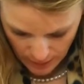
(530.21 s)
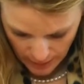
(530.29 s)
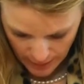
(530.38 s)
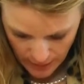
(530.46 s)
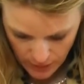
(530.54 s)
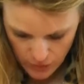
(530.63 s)

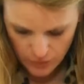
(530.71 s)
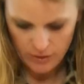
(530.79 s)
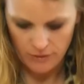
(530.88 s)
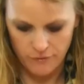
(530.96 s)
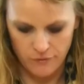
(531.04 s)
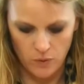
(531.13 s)
okay, and you're going
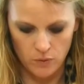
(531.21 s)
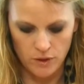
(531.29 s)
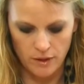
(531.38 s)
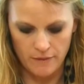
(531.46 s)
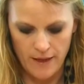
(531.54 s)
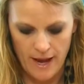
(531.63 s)
to fold
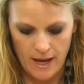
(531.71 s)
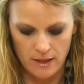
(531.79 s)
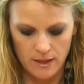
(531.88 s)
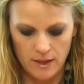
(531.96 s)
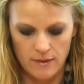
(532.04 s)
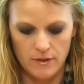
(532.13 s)
on that.
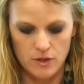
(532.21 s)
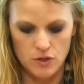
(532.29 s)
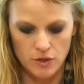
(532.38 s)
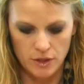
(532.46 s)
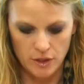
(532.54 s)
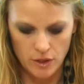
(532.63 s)
And then
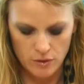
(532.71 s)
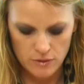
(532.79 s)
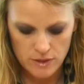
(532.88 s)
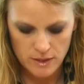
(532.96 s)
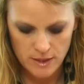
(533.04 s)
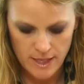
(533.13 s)
you're going to go
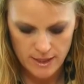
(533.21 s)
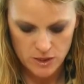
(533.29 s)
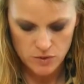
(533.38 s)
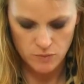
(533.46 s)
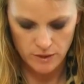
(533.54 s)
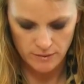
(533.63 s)
to the
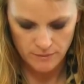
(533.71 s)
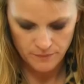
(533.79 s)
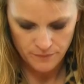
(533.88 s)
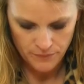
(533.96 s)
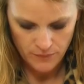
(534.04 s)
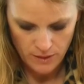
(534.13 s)
next one,
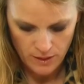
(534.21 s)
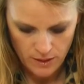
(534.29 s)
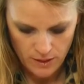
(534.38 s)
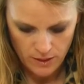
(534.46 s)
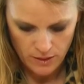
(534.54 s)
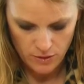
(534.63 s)

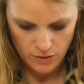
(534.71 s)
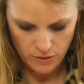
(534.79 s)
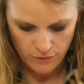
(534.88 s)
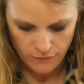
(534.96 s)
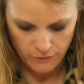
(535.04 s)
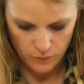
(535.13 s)
and you're going
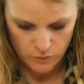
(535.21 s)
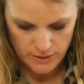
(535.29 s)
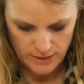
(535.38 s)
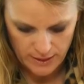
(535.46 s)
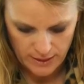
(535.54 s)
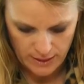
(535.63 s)
to fold
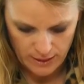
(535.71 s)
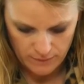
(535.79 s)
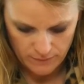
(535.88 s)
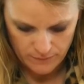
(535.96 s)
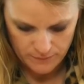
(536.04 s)
it again.